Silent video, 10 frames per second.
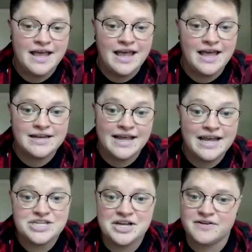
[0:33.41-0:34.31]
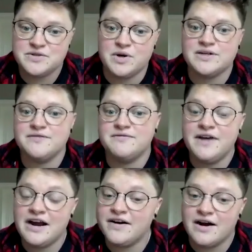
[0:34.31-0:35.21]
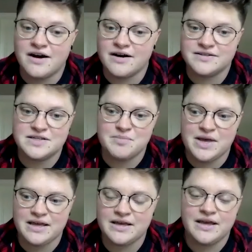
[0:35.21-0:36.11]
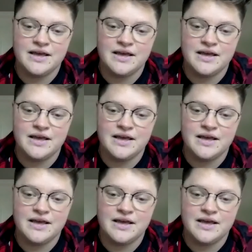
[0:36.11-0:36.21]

And AGF has worked very hard to make